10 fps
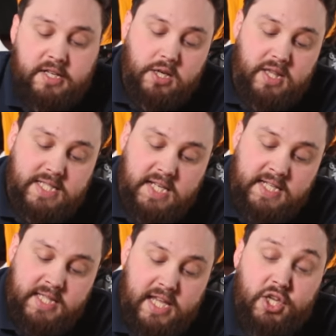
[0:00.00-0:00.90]
So this
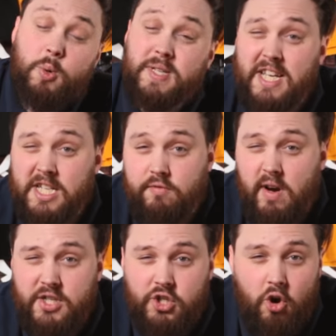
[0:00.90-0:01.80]
is the newest
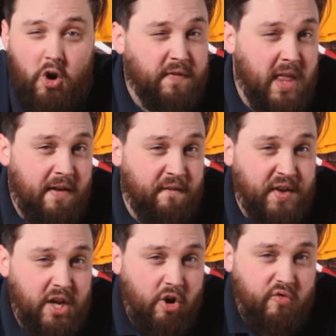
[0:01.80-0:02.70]
iteration of their
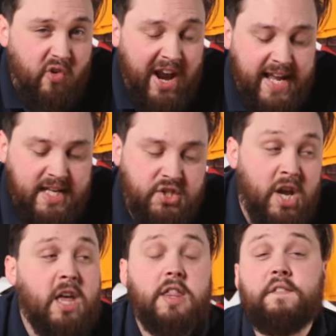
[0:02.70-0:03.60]
Veo range.
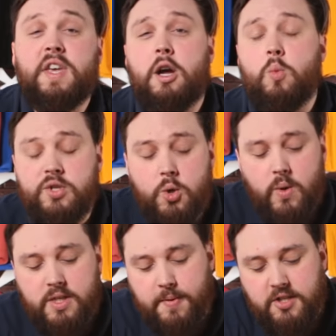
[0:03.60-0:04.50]
The Veo was
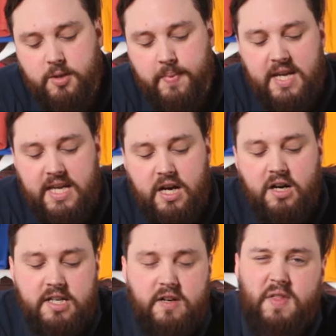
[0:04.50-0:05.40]
always supposed to be
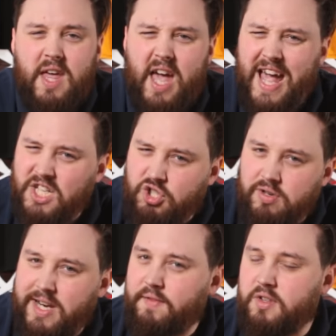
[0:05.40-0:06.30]
kind of their
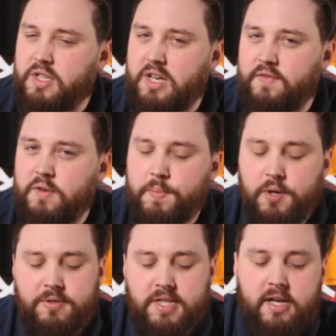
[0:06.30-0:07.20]
entry-level dive
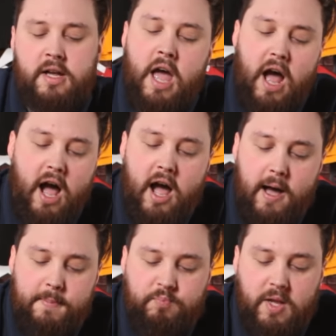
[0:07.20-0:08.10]
computer,
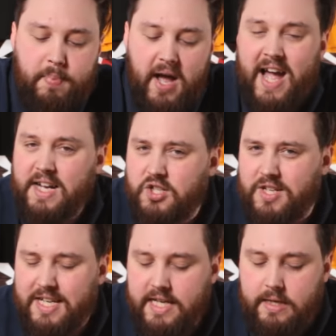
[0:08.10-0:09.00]
but
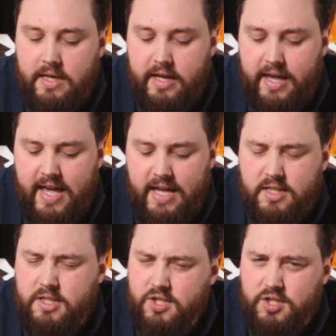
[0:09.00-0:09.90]
actually
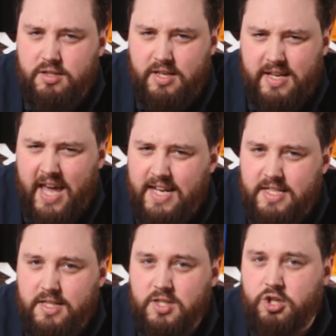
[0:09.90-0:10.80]
it
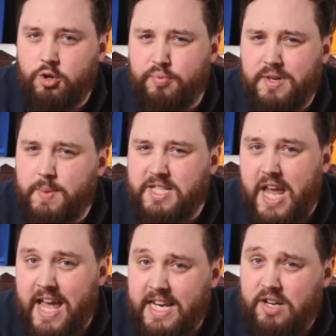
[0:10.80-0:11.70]
caters to pretty much
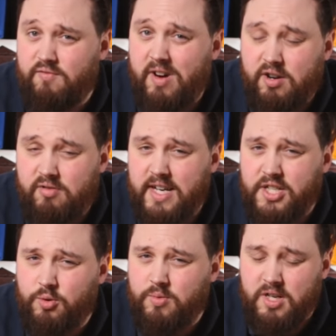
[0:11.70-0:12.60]
any
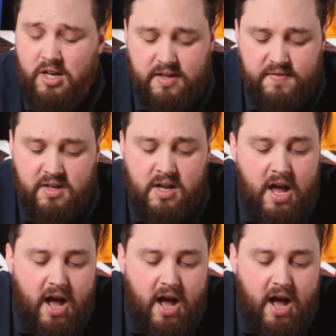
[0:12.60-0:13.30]
recreational diver